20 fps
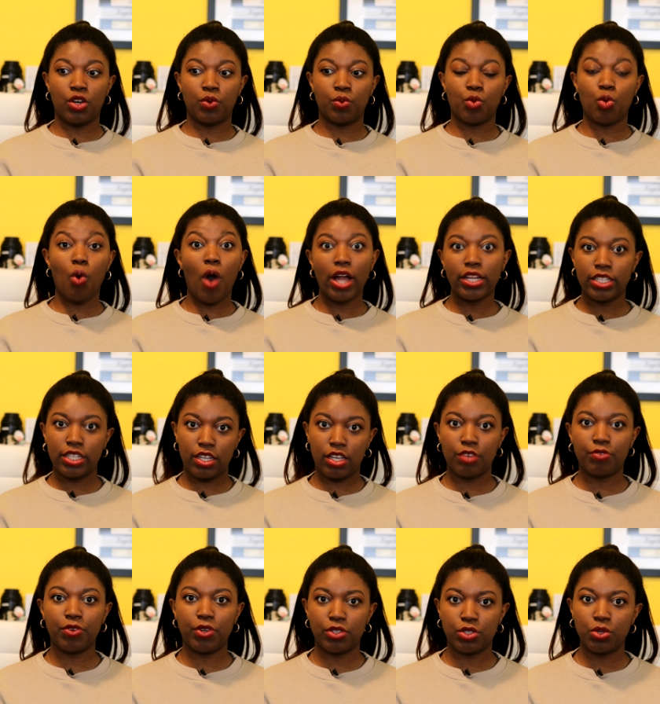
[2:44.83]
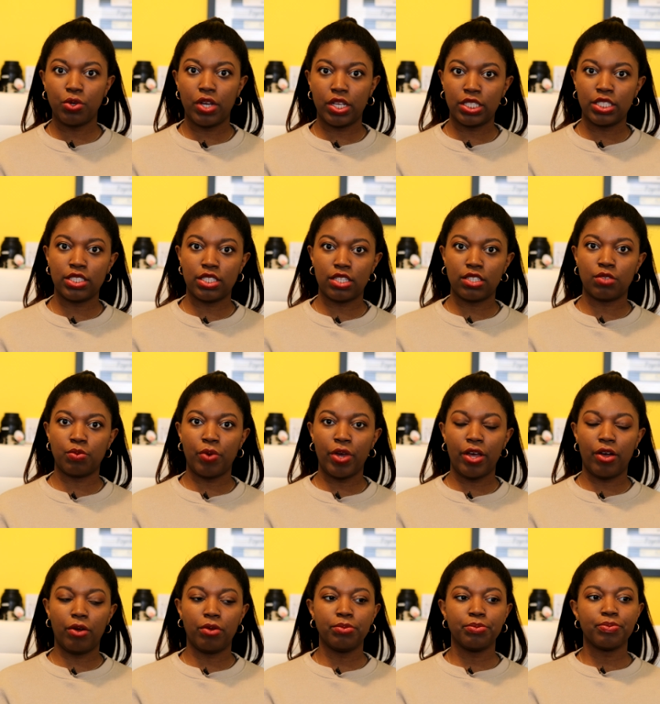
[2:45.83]
quality of your choices as
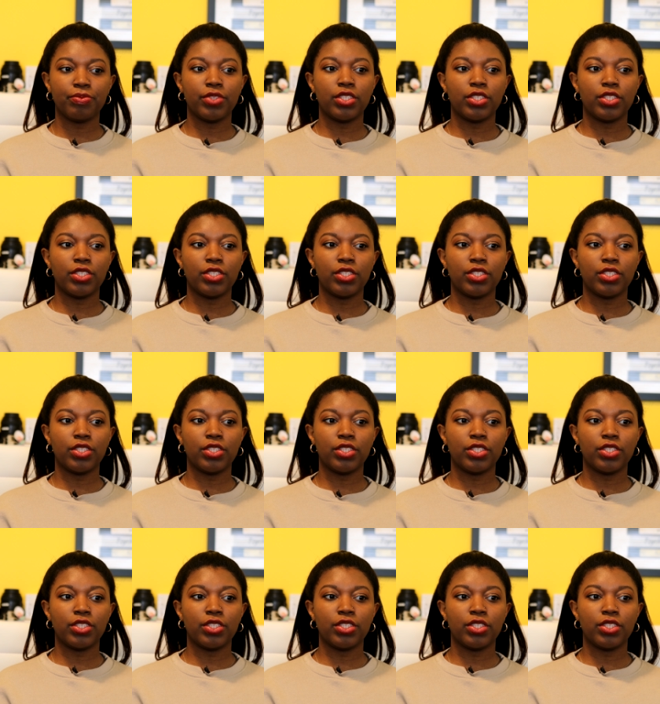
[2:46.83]
well.